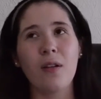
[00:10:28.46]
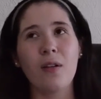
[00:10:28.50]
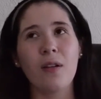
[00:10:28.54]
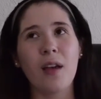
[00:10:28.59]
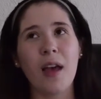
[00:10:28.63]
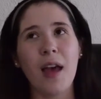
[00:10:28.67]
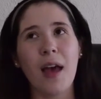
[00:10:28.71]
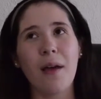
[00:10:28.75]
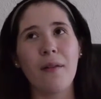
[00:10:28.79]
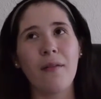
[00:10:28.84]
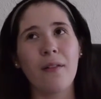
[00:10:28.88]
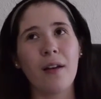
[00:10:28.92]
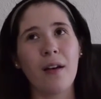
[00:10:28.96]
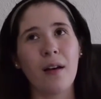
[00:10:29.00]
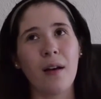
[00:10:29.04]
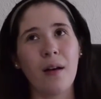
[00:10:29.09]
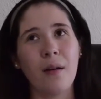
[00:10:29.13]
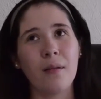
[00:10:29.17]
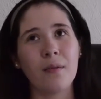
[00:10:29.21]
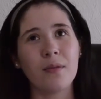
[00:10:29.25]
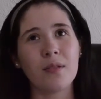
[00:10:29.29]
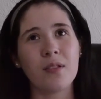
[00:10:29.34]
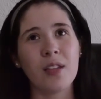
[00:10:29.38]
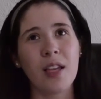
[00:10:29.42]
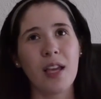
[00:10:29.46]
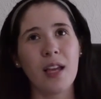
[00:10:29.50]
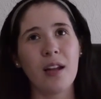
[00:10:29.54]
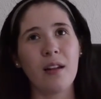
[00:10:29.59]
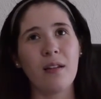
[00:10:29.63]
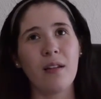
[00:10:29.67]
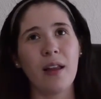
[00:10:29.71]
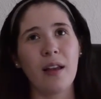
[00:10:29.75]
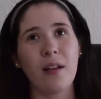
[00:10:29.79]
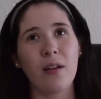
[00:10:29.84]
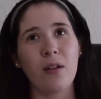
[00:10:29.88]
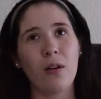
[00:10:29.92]
have a
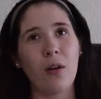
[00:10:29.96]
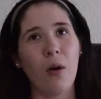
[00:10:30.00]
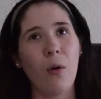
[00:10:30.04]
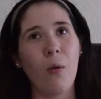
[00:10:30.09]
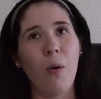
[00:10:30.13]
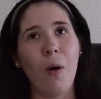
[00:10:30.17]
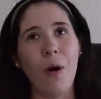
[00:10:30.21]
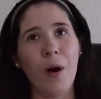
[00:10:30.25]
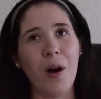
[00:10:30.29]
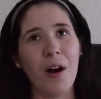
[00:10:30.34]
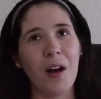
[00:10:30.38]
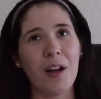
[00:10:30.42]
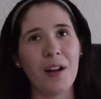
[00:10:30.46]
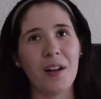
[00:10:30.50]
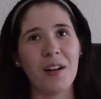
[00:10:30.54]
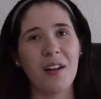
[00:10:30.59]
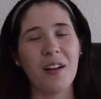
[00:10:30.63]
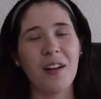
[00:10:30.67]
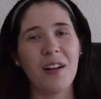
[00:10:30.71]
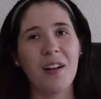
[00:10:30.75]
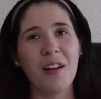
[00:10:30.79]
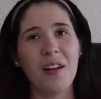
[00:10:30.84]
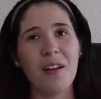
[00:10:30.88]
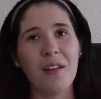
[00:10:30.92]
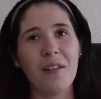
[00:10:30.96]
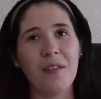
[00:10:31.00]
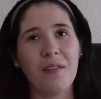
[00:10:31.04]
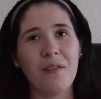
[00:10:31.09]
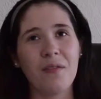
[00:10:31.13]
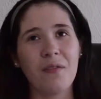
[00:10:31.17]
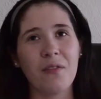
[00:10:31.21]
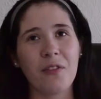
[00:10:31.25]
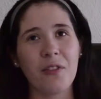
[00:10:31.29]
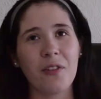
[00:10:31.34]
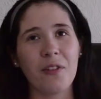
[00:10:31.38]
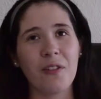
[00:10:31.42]
scene like go on
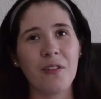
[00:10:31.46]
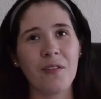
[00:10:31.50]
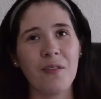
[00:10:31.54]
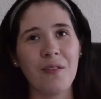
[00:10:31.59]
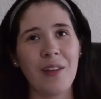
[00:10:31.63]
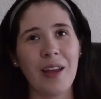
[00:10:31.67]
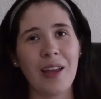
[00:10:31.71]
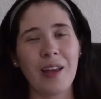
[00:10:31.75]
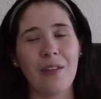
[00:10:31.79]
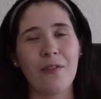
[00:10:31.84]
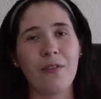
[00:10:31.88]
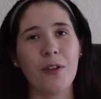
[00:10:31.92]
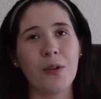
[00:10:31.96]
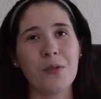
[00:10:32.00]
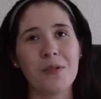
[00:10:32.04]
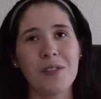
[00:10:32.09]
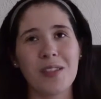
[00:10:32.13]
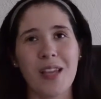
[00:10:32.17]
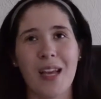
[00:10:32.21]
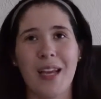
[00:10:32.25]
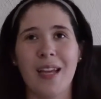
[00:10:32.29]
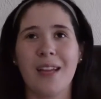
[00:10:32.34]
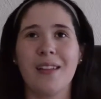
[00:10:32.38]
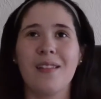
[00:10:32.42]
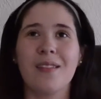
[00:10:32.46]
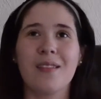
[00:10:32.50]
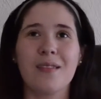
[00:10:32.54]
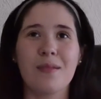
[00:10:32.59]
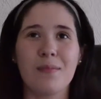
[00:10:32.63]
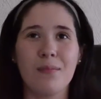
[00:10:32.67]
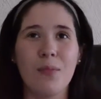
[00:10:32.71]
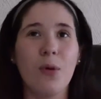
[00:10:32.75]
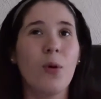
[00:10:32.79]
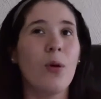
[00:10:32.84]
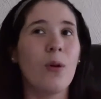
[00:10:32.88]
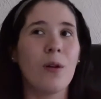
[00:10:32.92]
for like a few seconds
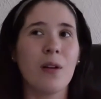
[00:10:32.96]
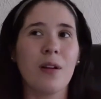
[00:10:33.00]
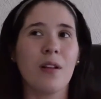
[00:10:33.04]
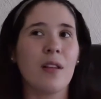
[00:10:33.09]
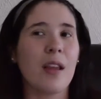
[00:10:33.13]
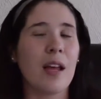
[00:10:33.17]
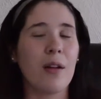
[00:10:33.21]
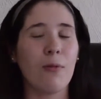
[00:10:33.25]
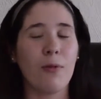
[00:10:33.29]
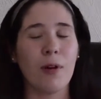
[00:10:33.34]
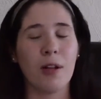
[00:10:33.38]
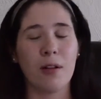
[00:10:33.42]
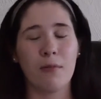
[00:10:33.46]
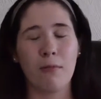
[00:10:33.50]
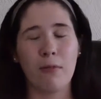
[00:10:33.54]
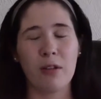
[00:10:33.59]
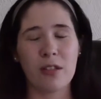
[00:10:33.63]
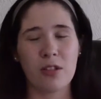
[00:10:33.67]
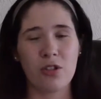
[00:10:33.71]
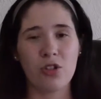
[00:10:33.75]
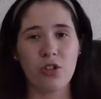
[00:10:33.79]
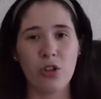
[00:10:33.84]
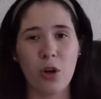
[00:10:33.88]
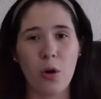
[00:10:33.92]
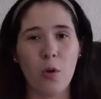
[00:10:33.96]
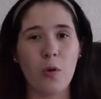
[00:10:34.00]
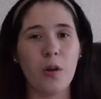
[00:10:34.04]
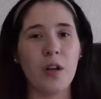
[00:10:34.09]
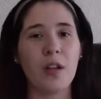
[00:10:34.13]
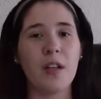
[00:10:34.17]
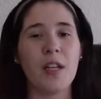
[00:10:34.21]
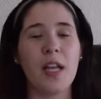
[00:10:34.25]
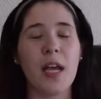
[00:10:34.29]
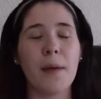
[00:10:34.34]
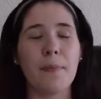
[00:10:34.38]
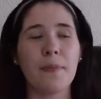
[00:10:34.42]
more than what was shown
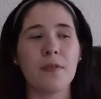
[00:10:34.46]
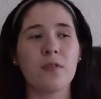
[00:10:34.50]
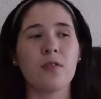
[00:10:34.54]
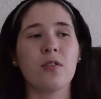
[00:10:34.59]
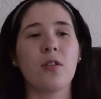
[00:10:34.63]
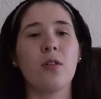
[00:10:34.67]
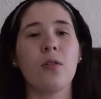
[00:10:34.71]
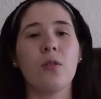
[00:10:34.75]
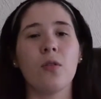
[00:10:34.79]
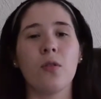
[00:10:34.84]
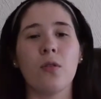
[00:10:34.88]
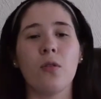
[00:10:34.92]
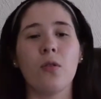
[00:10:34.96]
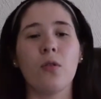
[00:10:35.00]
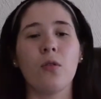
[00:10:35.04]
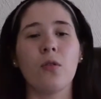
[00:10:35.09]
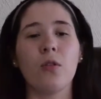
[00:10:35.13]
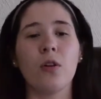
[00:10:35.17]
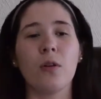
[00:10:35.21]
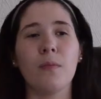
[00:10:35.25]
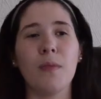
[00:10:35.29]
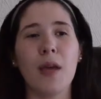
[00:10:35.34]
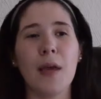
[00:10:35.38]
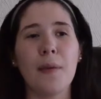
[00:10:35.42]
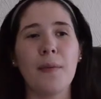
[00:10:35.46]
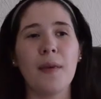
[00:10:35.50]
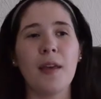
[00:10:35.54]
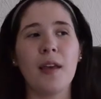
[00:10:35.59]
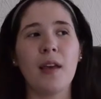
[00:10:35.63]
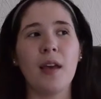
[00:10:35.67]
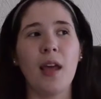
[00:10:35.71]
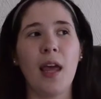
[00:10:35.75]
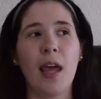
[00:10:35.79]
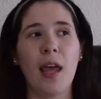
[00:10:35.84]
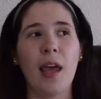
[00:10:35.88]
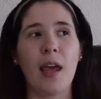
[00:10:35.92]
in the episode, or
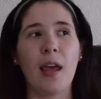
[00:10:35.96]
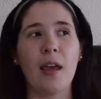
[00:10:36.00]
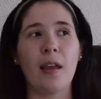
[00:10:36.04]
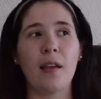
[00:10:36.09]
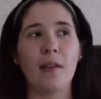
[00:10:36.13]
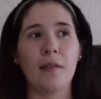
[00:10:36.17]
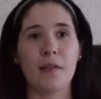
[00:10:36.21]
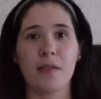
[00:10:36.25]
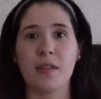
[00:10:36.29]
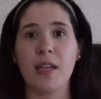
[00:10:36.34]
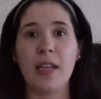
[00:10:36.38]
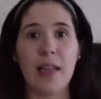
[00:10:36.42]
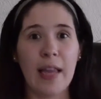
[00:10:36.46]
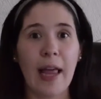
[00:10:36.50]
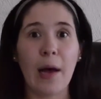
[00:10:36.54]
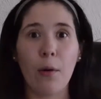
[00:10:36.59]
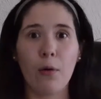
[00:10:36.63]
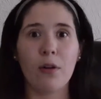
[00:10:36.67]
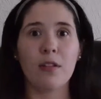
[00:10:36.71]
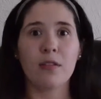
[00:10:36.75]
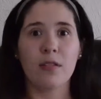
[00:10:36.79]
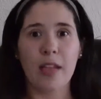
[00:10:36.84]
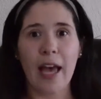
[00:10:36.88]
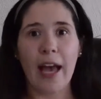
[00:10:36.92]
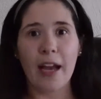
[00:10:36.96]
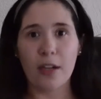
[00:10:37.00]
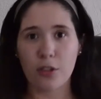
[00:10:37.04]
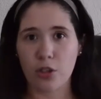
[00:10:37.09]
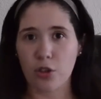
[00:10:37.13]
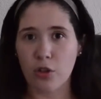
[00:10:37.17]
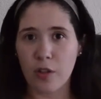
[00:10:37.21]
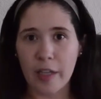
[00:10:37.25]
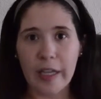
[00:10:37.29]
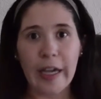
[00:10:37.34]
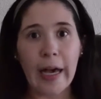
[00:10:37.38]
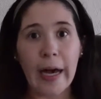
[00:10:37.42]
maybe a scene that was
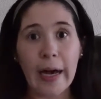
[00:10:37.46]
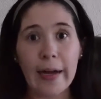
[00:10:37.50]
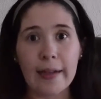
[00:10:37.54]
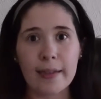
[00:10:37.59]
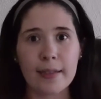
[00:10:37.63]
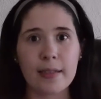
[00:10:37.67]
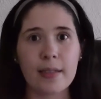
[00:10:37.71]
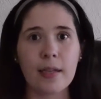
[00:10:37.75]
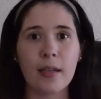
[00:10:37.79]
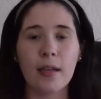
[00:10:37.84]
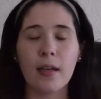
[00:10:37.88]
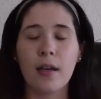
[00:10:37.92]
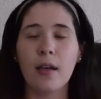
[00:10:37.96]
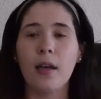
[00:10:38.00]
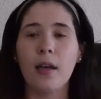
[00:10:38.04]
actually cut